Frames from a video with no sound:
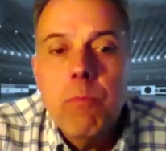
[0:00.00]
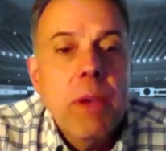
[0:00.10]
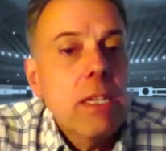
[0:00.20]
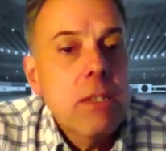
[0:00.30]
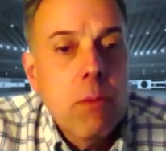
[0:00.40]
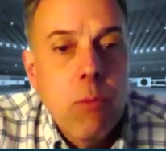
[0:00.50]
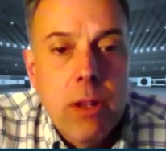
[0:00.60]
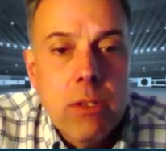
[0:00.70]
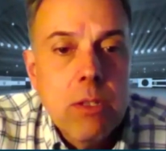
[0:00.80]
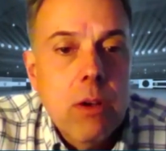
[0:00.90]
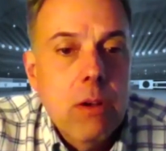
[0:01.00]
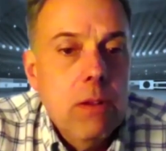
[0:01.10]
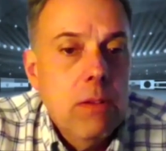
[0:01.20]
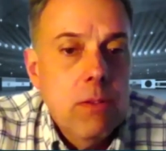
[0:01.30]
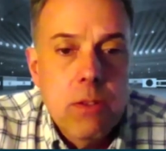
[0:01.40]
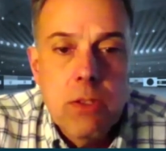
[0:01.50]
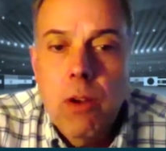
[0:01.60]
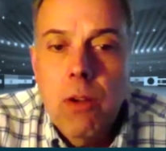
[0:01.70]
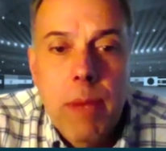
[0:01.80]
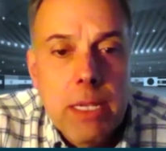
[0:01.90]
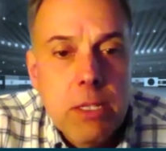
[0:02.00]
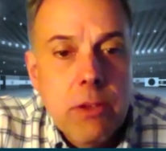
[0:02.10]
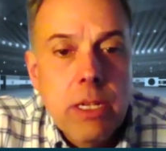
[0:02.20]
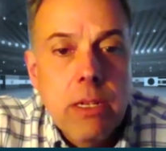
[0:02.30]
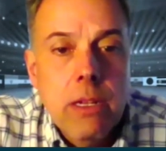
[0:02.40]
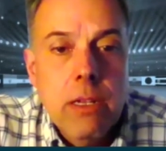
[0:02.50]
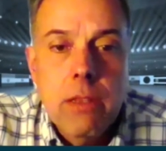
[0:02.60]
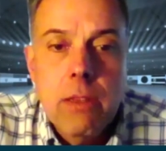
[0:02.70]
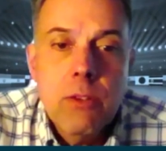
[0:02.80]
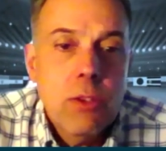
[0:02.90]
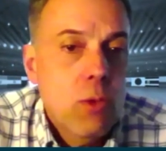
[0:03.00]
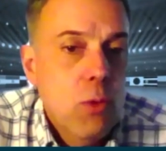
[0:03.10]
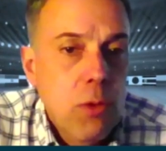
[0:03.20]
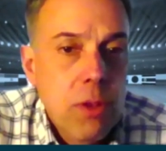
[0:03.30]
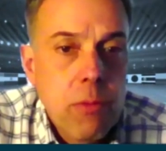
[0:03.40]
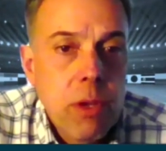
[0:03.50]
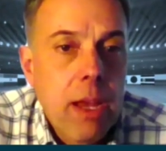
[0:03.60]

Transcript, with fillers: Pick somewhere to start measuring. There's a tool that we